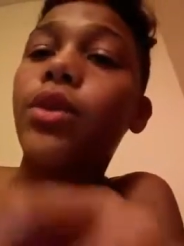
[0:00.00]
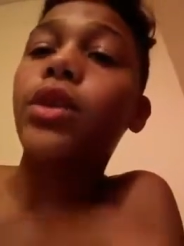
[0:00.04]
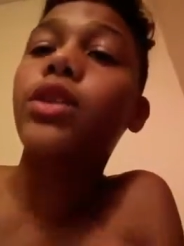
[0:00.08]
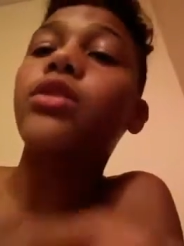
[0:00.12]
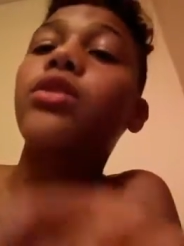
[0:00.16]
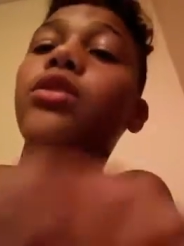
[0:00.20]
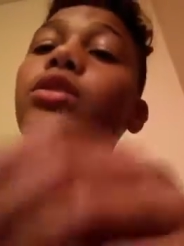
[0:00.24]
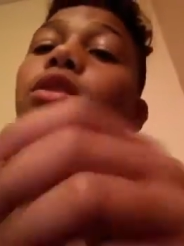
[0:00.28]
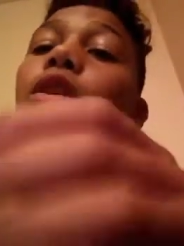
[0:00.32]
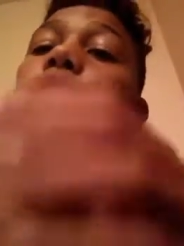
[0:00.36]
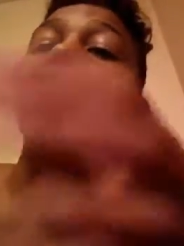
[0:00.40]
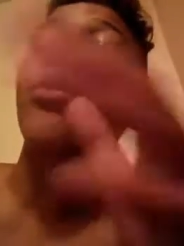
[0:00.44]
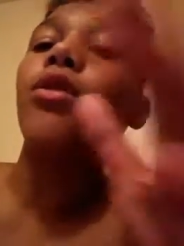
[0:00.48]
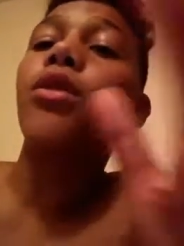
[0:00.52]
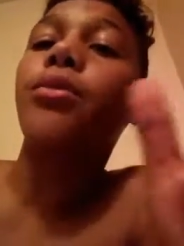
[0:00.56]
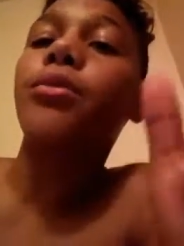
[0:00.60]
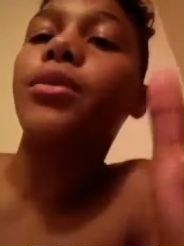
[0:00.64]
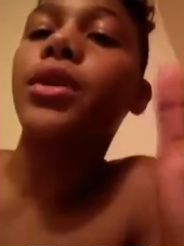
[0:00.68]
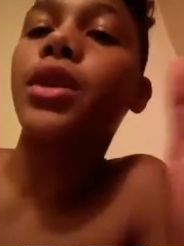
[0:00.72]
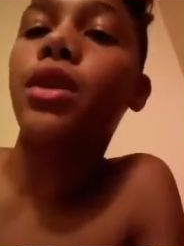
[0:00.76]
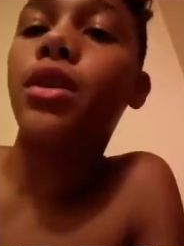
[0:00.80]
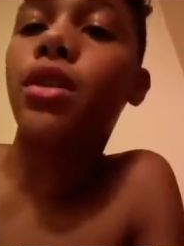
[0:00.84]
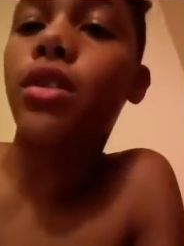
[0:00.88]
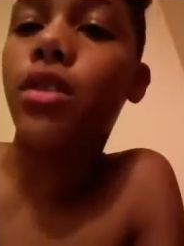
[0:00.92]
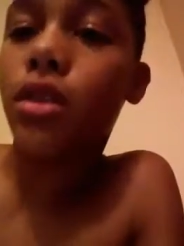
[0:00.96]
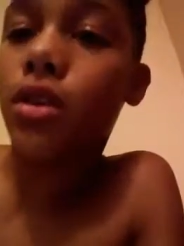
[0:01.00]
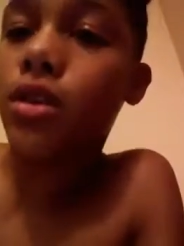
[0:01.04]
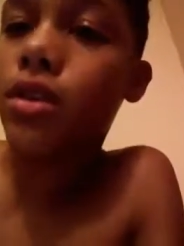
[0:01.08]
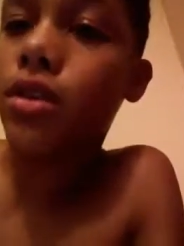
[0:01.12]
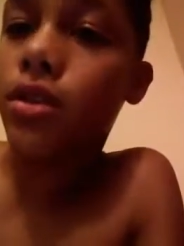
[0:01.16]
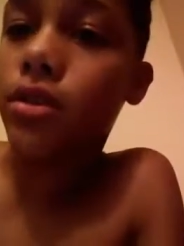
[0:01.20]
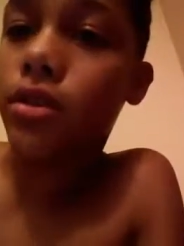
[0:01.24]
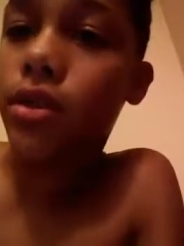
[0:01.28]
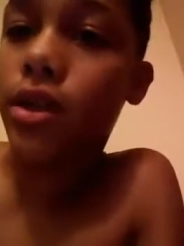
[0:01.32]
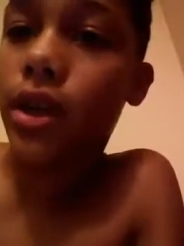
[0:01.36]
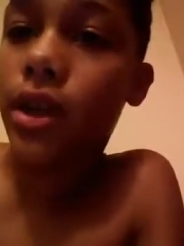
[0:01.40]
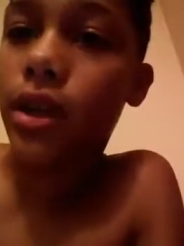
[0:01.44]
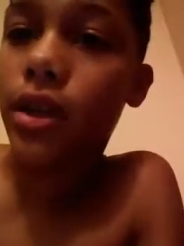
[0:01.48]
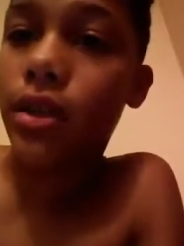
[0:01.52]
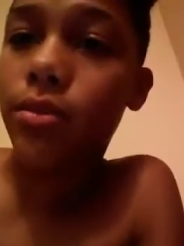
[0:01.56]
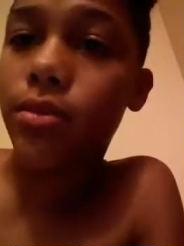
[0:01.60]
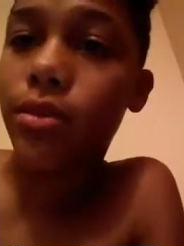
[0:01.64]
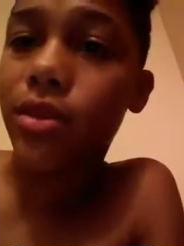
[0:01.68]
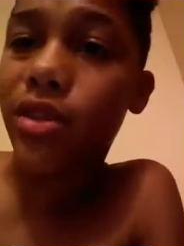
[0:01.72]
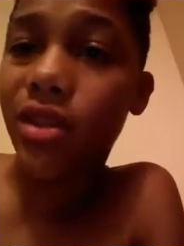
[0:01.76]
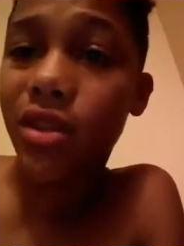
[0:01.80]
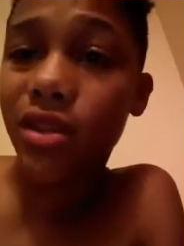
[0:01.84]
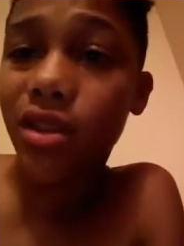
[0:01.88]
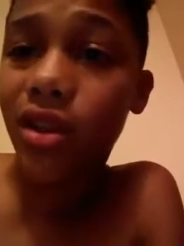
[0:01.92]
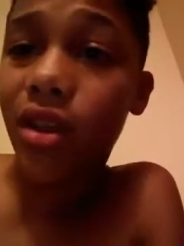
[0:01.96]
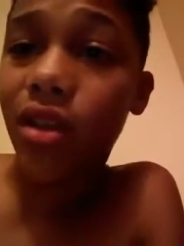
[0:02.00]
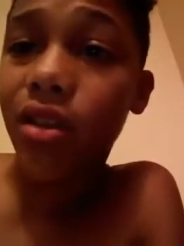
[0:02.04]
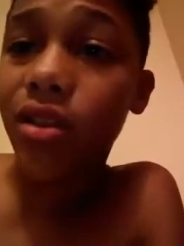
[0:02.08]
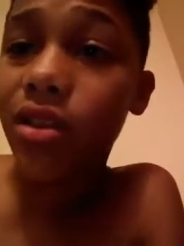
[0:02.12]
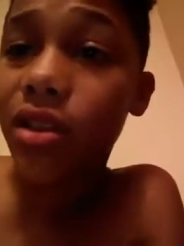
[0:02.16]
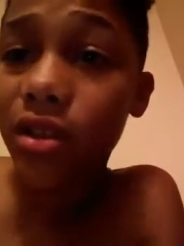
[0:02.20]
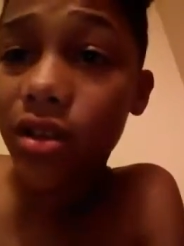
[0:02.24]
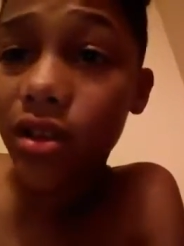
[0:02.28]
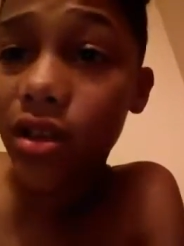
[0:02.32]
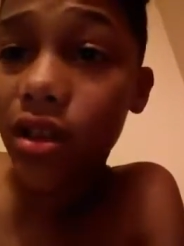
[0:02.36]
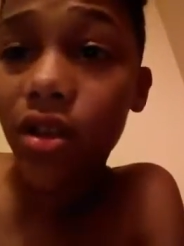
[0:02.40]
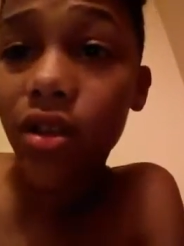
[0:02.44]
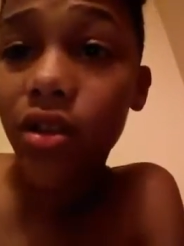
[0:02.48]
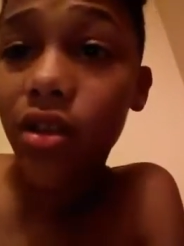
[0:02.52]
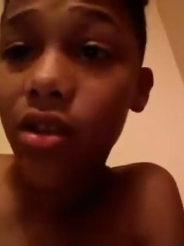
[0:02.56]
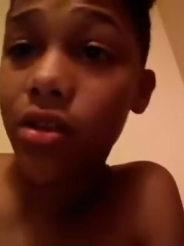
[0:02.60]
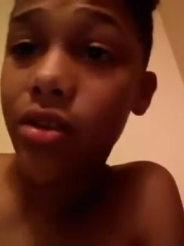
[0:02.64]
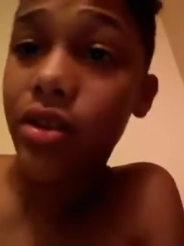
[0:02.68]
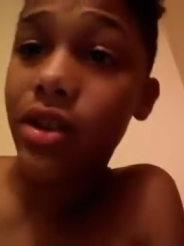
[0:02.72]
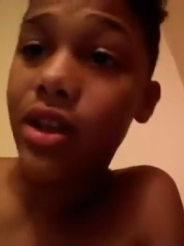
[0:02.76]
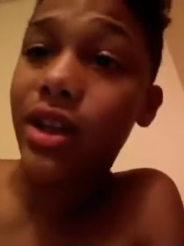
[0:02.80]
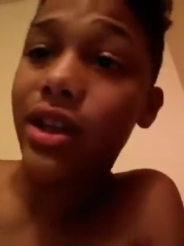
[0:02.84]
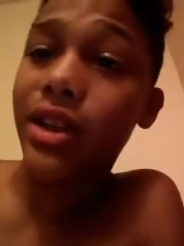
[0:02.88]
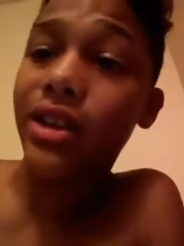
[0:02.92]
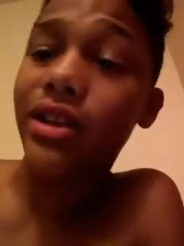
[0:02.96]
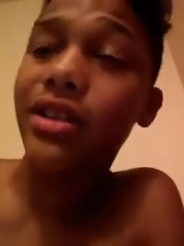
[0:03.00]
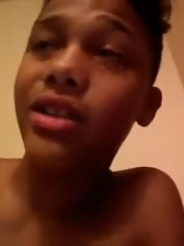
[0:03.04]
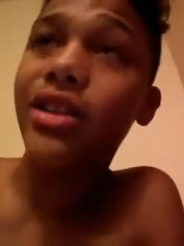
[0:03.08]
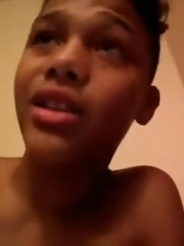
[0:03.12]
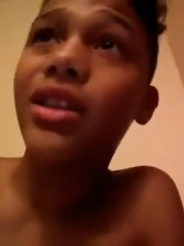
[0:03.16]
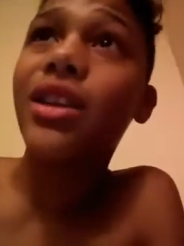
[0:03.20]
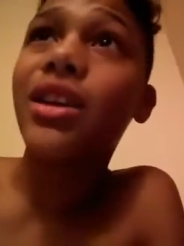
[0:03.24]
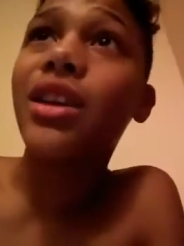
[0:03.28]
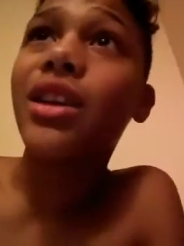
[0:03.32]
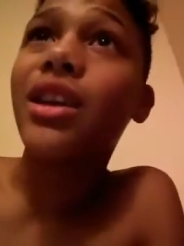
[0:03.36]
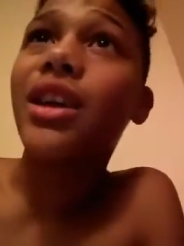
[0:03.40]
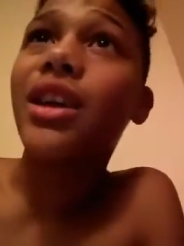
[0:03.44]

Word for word: What do y'all want me to call you guys? Because I'll just call y'all guys,